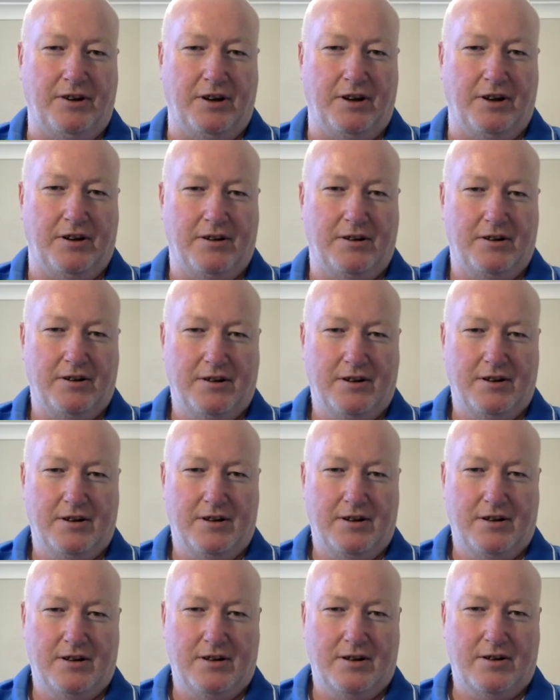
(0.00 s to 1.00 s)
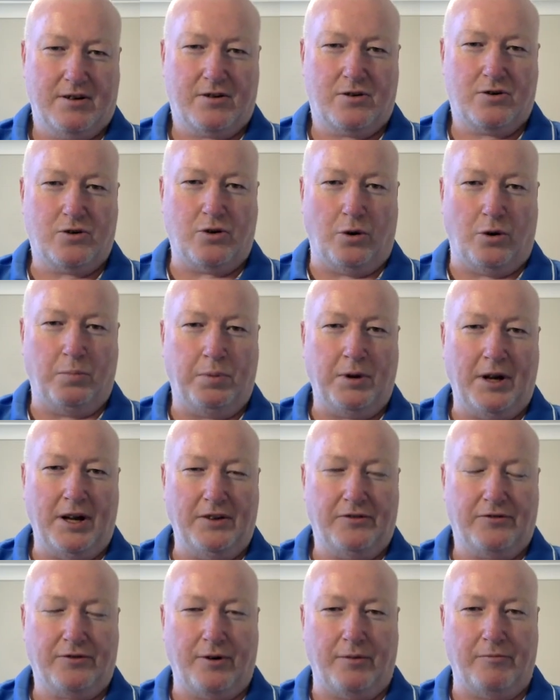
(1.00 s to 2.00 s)
to call
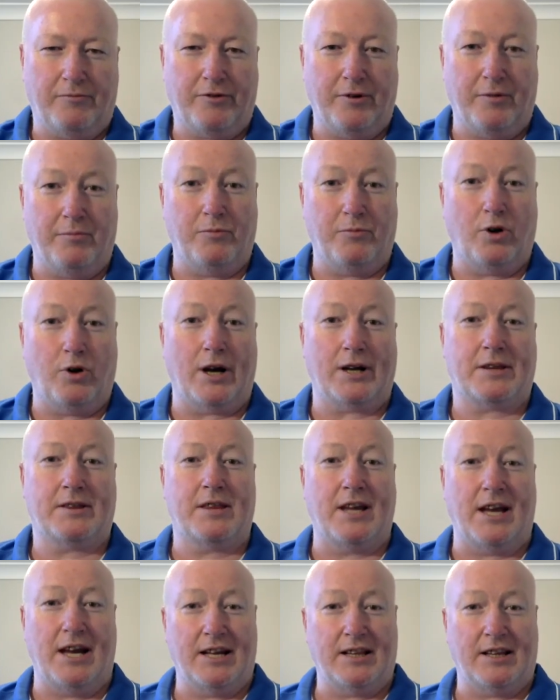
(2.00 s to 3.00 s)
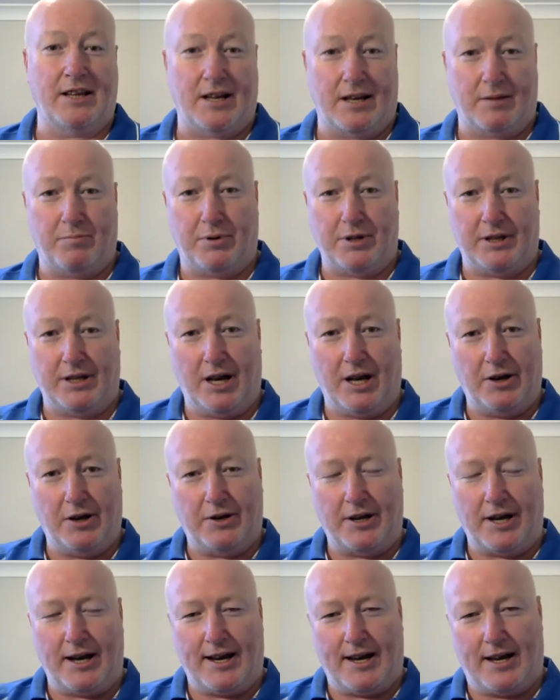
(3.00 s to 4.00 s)
players from like their league below
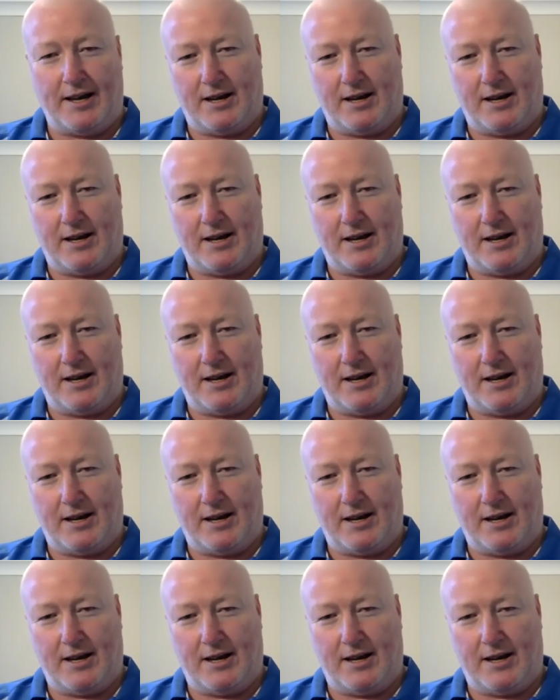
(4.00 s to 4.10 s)
the